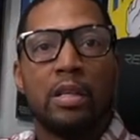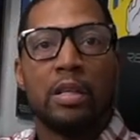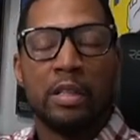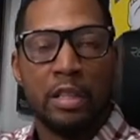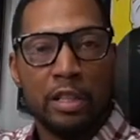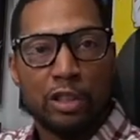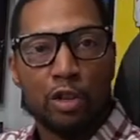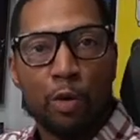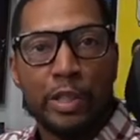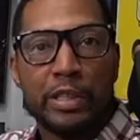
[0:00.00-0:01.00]
good
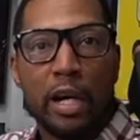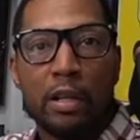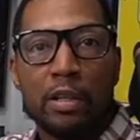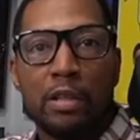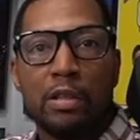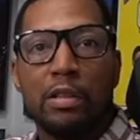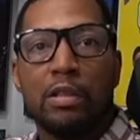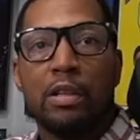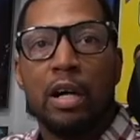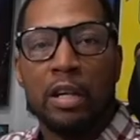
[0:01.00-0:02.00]
storyteller,
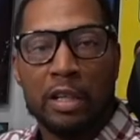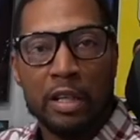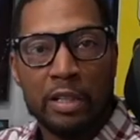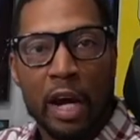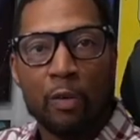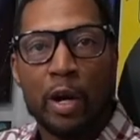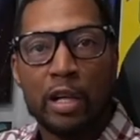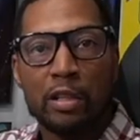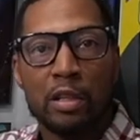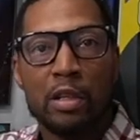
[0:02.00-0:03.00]
a good
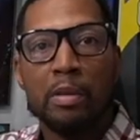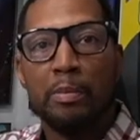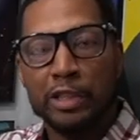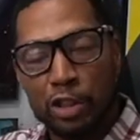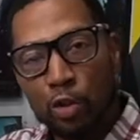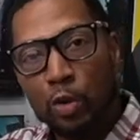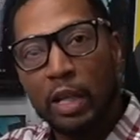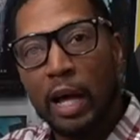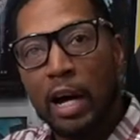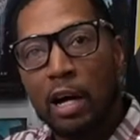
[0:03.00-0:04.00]
director, but you
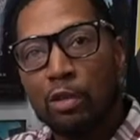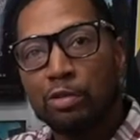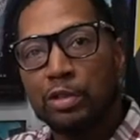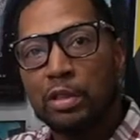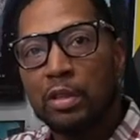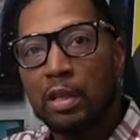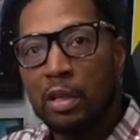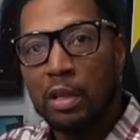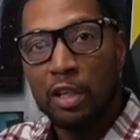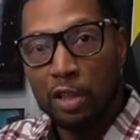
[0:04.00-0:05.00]
clowns,
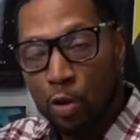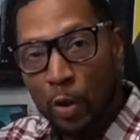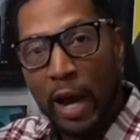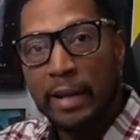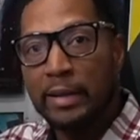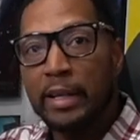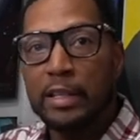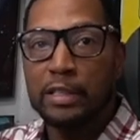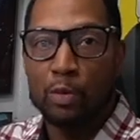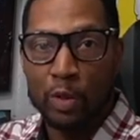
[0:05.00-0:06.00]
you got
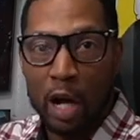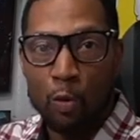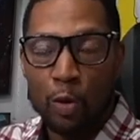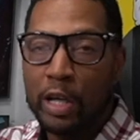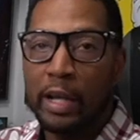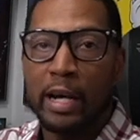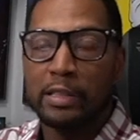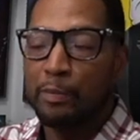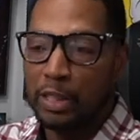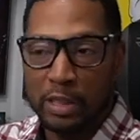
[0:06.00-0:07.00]
dissed without
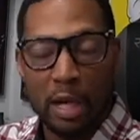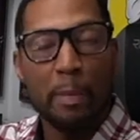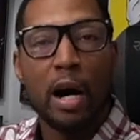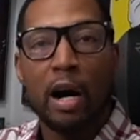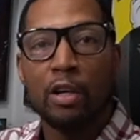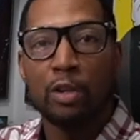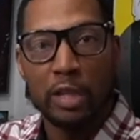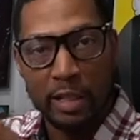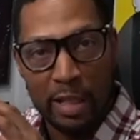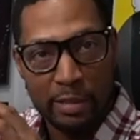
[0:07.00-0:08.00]
realizing. But somehow you
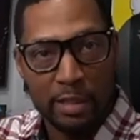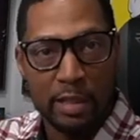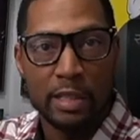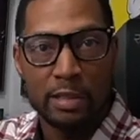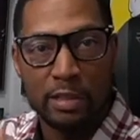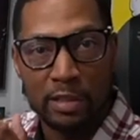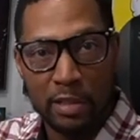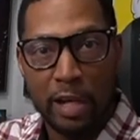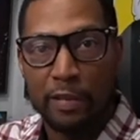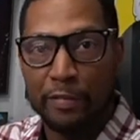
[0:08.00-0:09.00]
think that's a diss to
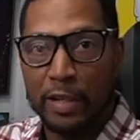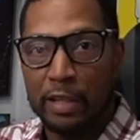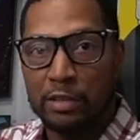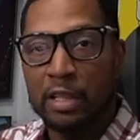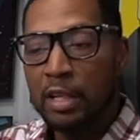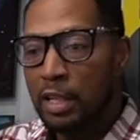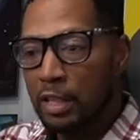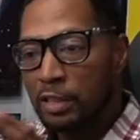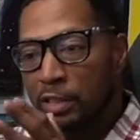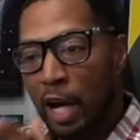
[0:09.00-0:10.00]
Snyder fans.
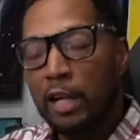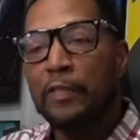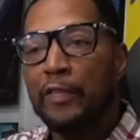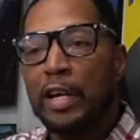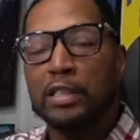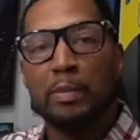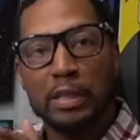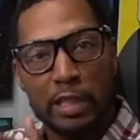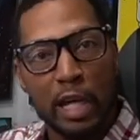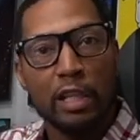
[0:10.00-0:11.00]
Snyder fans been
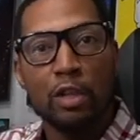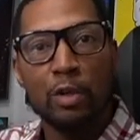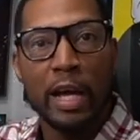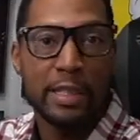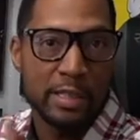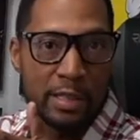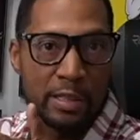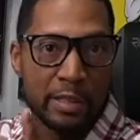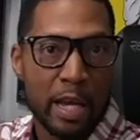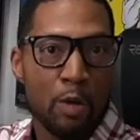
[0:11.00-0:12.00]
telling you that since
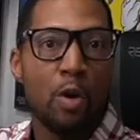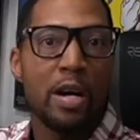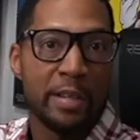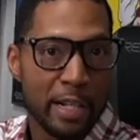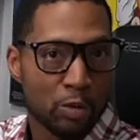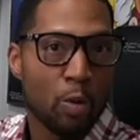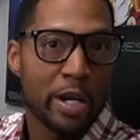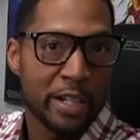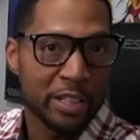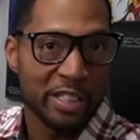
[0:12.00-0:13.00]
day one. That's why
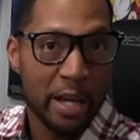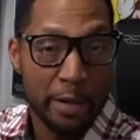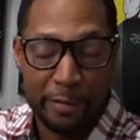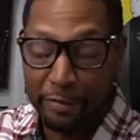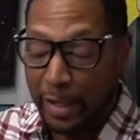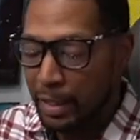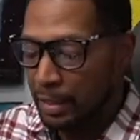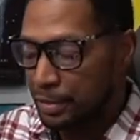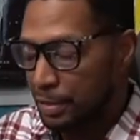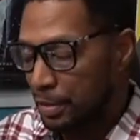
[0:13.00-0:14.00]
they're Snyder
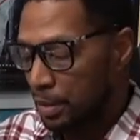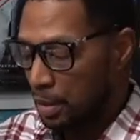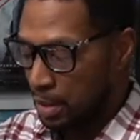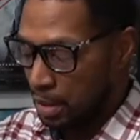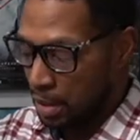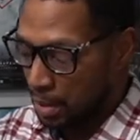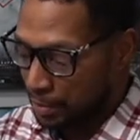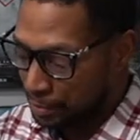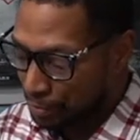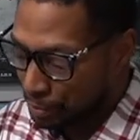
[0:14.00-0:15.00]
fans.
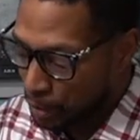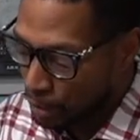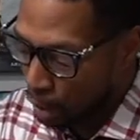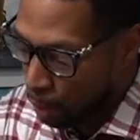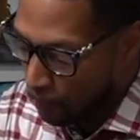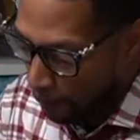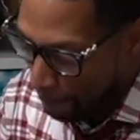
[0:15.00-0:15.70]
So